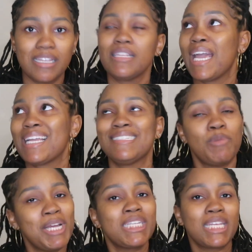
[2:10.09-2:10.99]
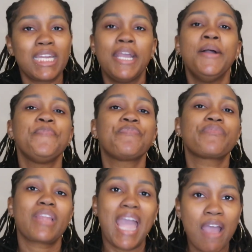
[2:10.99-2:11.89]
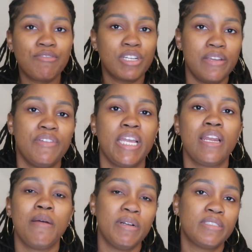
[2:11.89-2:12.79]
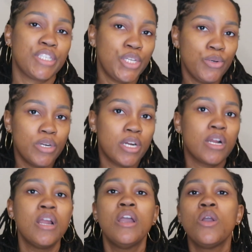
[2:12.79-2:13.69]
Like, especially after giving it a month to cure,